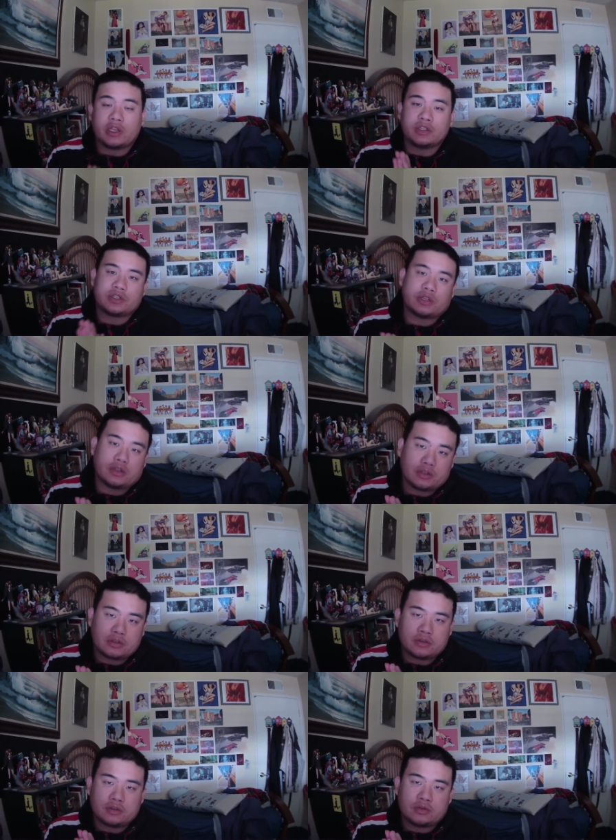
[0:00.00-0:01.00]

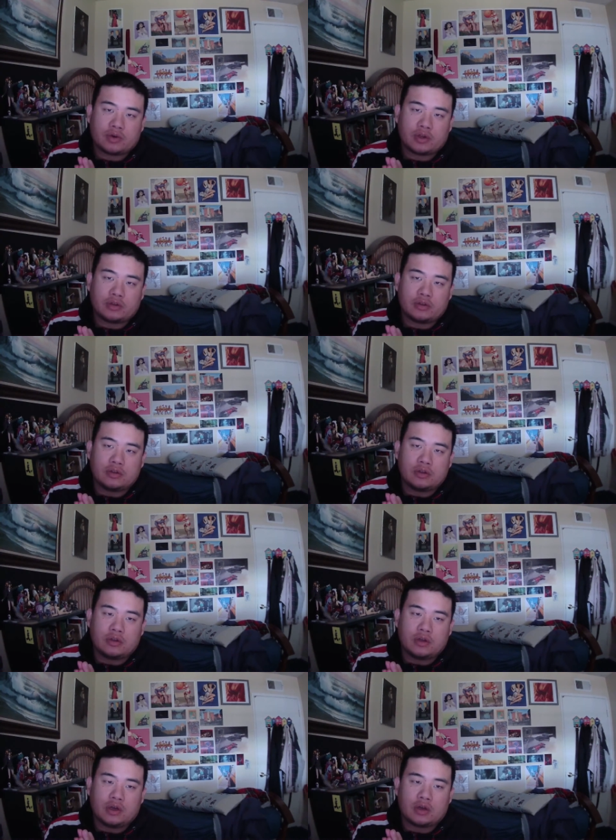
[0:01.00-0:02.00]
instinct, right?
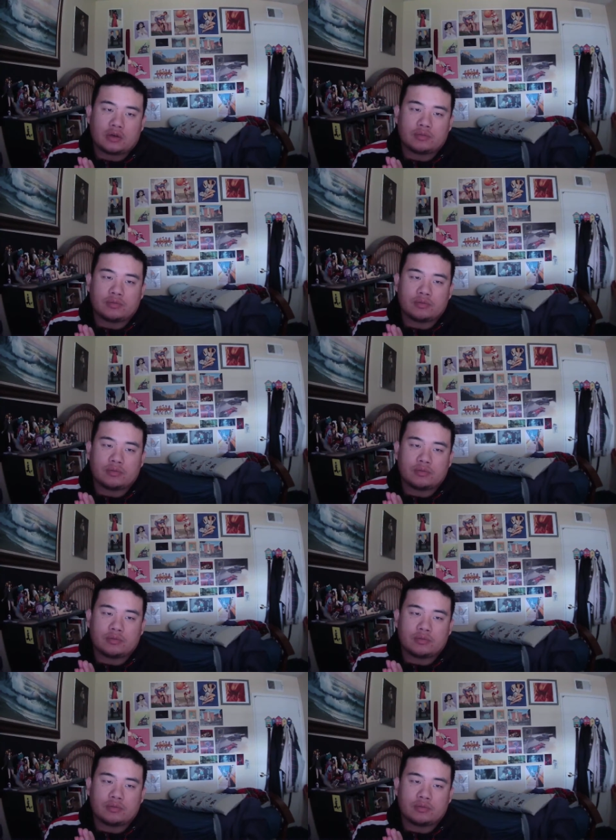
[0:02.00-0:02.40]
Um,